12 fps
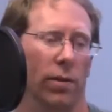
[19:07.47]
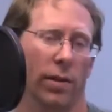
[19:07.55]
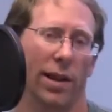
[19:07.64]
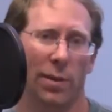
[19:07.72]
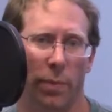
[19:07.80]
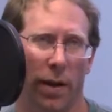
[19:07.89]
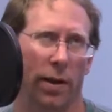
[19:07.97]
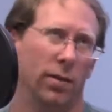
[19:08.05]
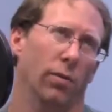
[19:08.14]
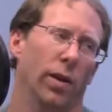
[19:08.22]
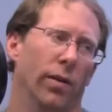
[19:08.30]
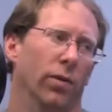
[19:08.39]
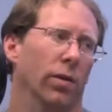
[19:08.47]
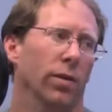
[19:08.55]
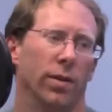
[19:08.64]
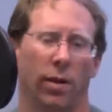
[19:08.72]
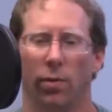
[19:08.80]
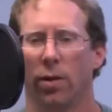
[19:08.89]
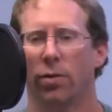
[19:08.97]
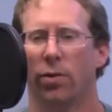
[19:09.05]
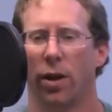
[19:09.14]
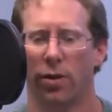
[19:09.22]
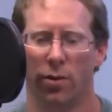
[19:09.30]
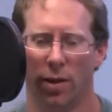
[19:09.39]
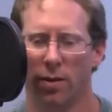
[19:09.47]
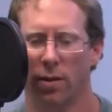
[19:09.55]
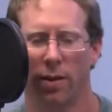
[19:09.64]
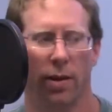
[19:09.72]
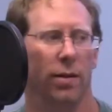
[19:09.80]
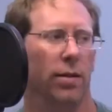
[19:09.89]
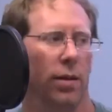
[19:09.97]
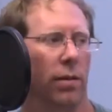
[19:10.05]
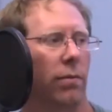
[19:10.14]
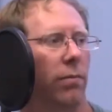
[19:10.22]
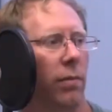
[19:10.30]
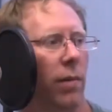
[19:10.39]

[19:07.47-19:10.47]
or less bass, or whatever, I'll say, well, change this and this, and